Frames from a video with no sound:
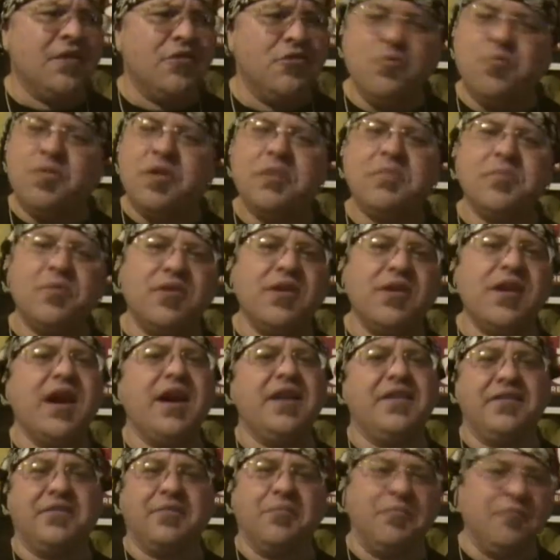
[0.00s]
You people
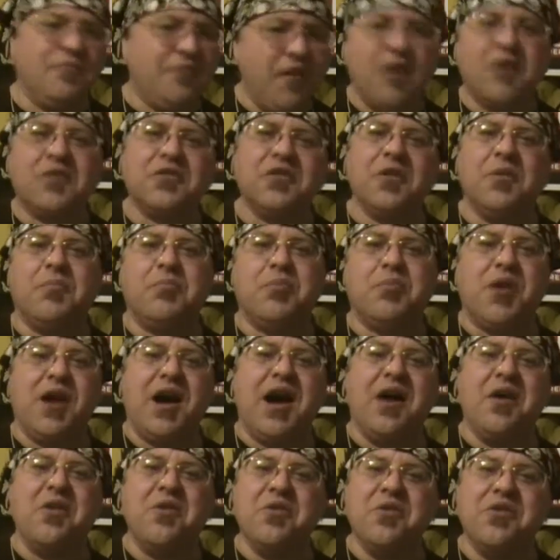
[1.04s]
got some fucked up
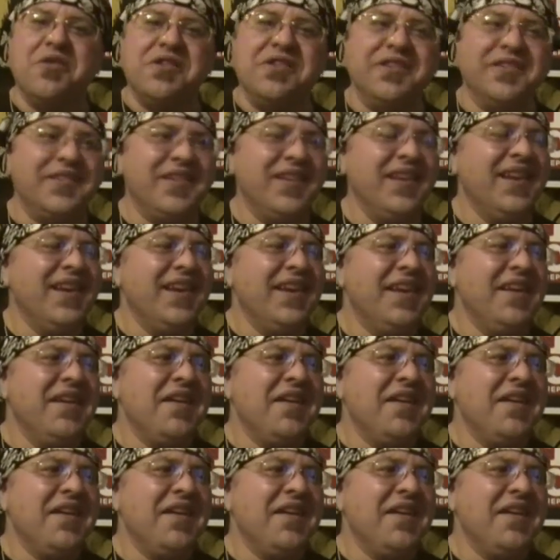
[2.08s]
priorities.